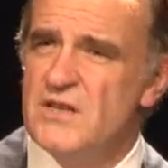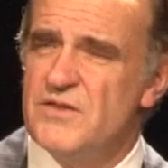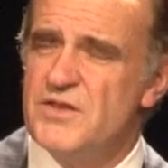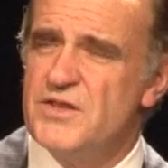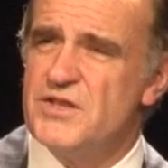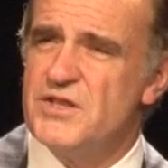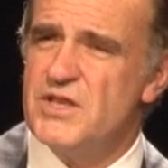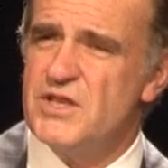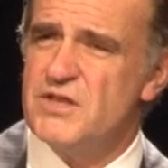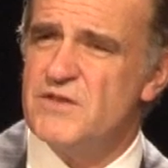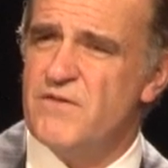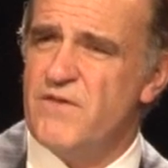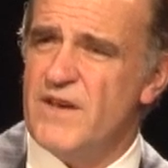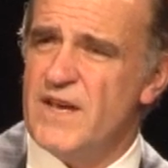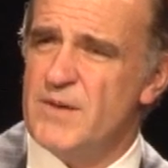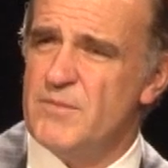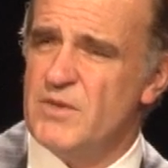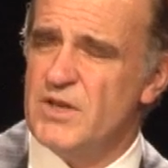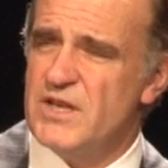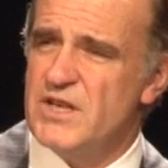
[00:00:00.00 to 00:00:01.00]
The Tisch
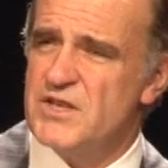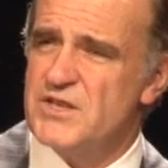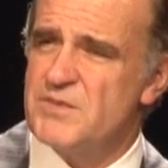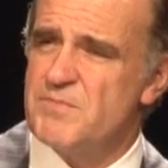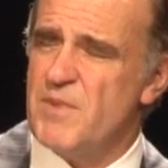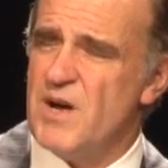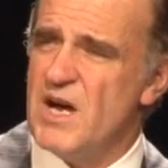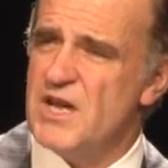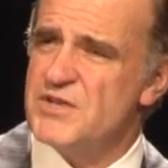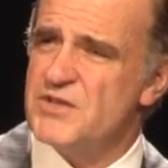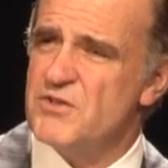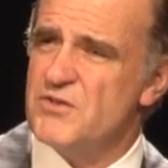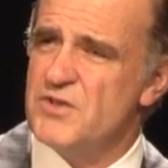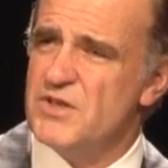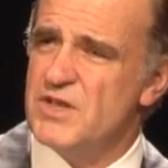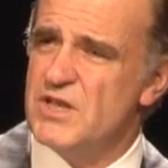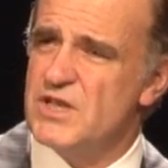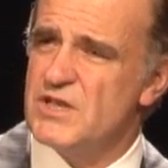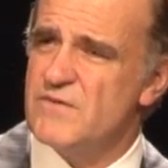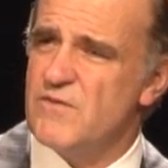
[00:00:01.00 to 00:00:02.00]
family has sponsored
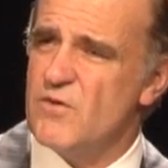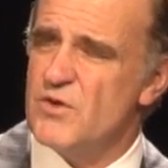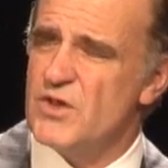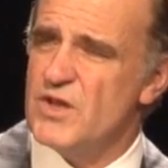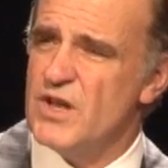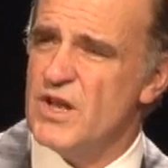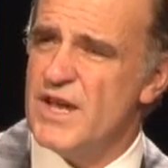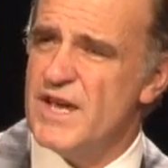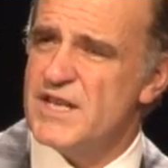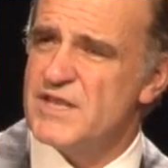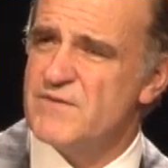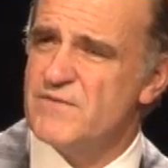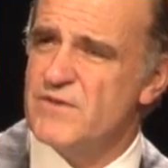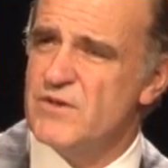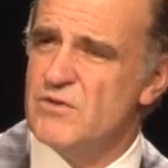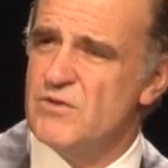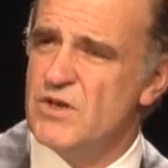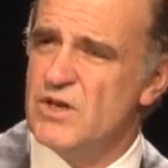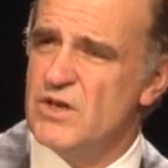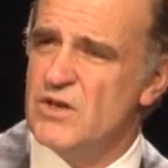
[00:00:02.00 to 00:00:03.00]
these for the last
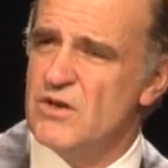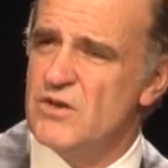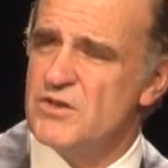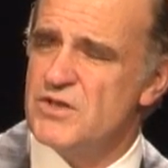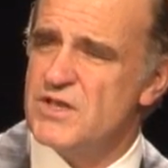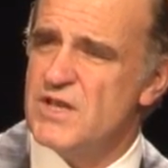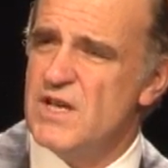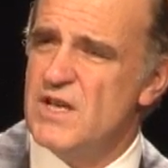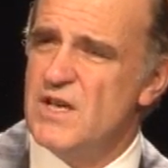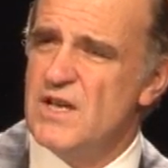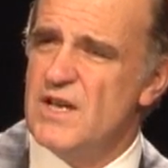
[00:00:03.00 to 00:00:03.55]
few years,